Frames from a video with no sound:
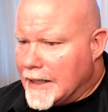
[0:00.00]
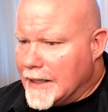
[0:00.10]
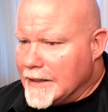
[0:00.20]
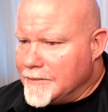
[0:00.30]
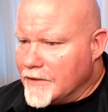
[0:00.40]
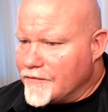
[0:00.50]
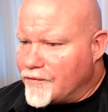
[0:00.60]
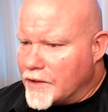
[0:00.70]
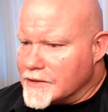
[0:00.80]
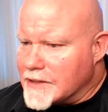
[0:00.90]
In the middle of the
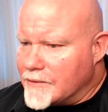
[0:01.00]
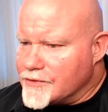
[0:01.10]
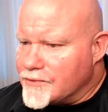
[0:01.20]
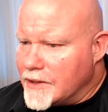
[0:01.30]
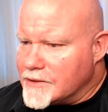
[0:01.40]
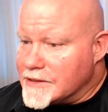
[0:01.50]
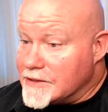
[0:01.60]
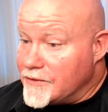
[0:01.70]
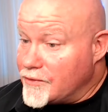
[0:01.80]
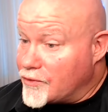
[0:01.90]
forest, I was
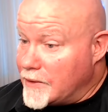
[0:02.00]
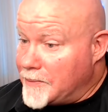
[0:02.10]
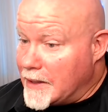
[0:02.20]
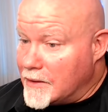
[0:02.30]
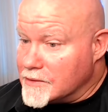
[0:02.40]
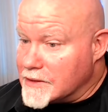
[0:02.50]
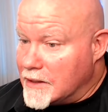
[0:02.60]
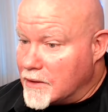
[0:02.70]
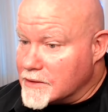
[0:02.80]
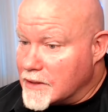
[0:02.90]
363 pounds
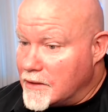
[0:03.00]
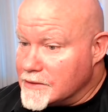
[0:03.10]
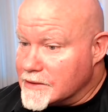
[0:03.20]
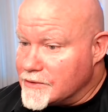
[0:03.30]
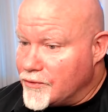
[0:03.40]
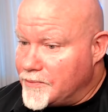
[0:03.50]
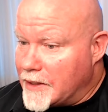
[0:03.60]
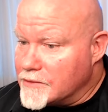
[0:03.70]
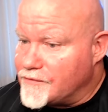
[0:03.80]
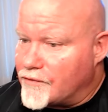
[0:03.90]
and lost 162
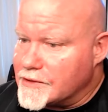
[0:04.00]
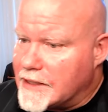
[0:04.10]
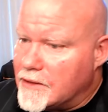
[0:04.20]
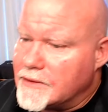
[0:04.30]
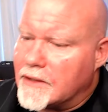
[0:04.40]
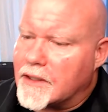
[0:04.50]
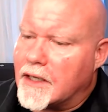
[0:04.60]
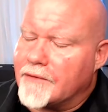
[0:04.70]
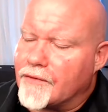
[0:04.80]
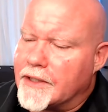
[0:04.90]
pounds. First keto, now
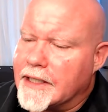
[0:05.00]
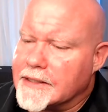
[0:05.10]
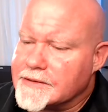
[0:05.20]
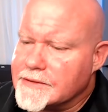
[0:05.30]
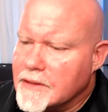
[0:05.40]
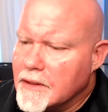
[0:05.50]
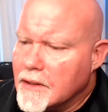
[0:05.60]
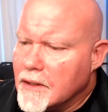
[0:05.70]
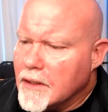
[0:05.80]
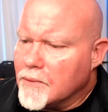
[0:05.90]
carnivore. Yes,
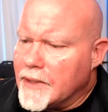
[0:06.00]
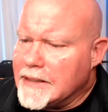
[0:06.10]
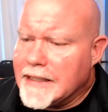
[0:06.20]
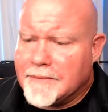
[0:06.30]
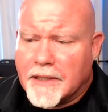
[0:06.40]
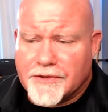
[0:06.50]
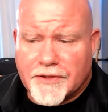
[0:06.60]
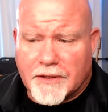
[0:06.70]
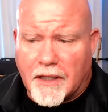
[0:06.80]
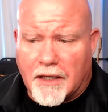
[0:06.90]
we lean much to
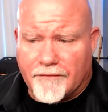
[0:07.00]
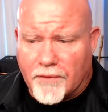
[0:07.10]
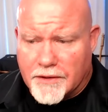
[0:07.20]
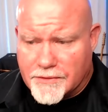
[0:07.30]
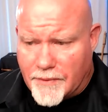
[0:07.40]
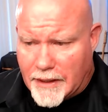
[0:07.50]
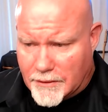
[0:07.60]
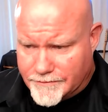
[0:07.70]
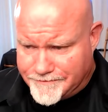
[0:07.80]
the carnivore as well.